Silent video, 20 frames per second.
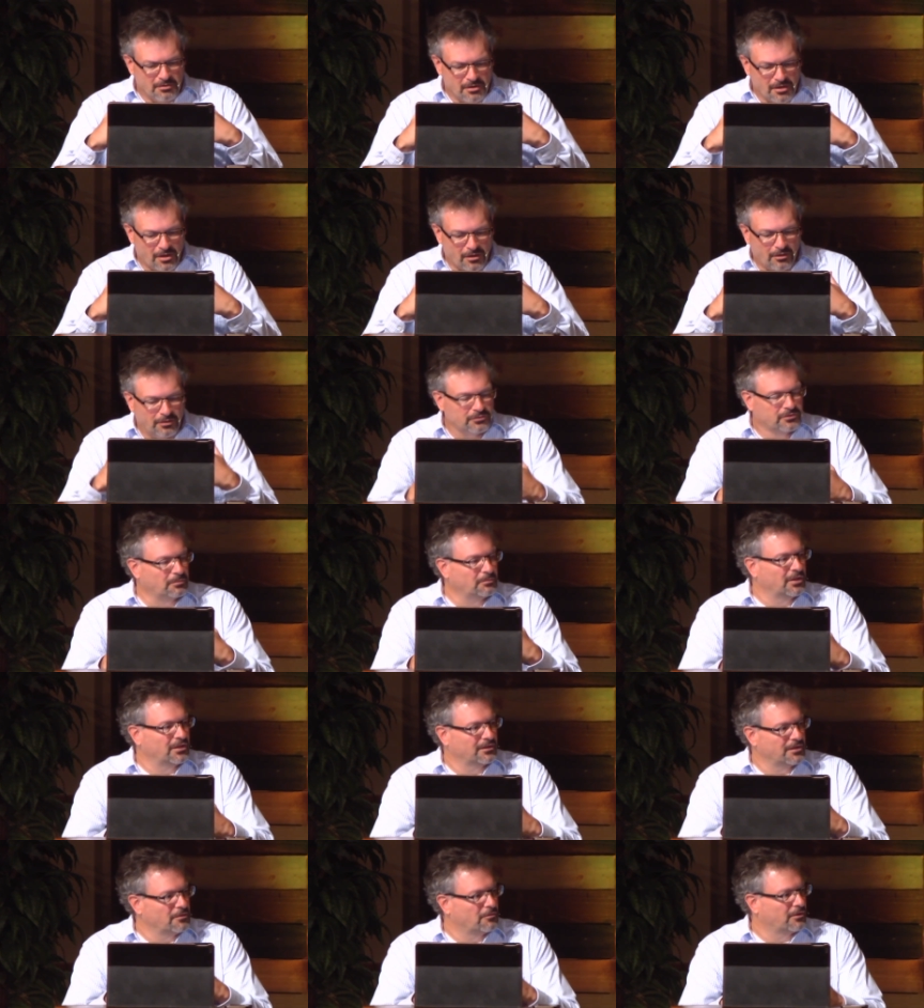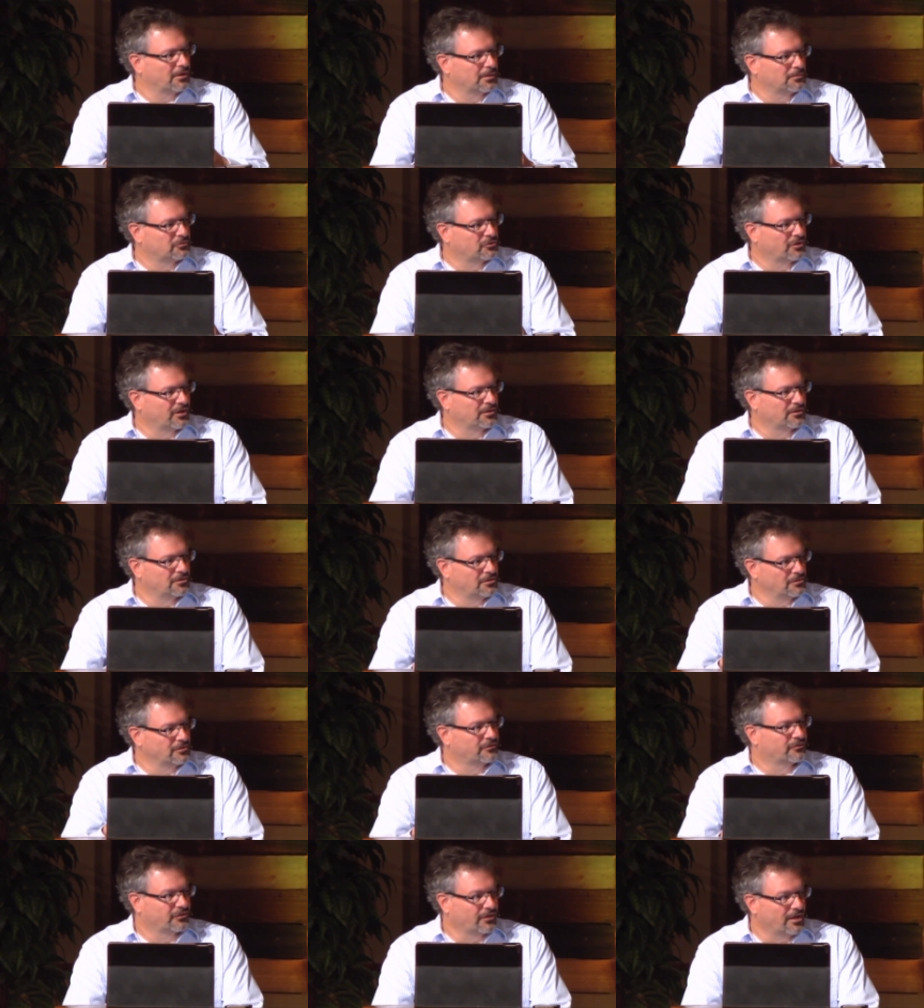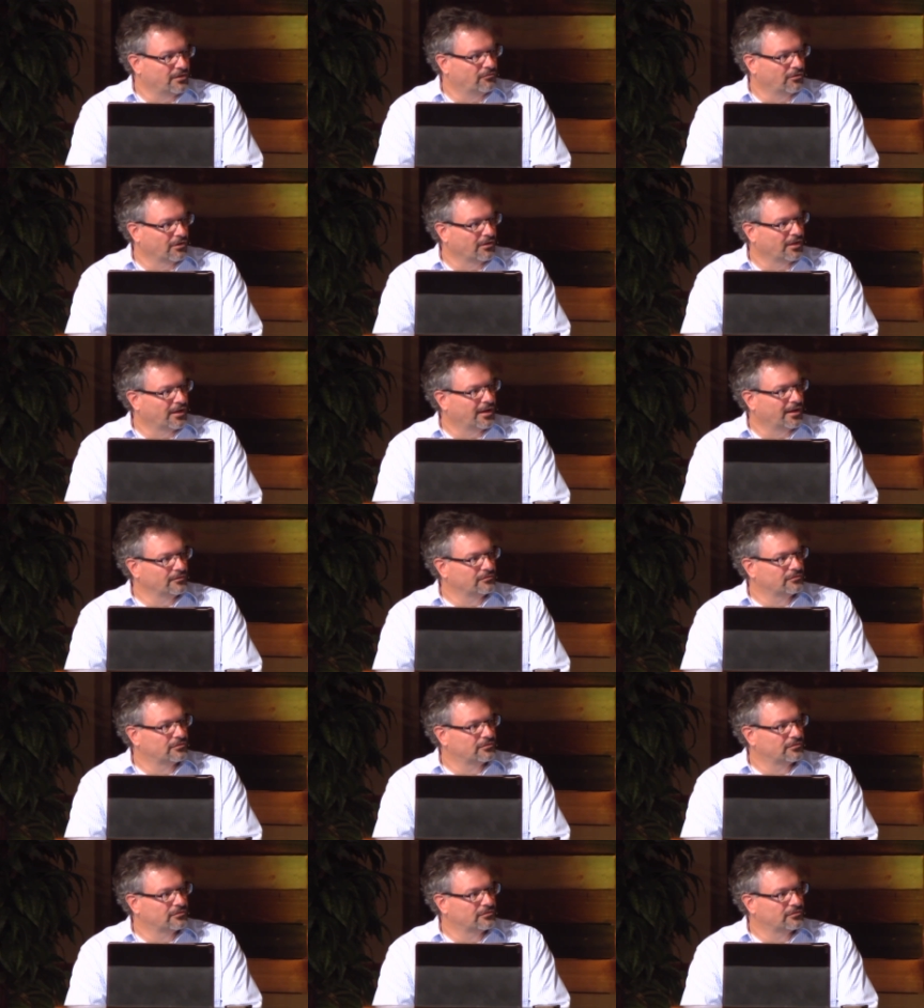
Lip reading: ultimately, what I'm trying to do is save her life.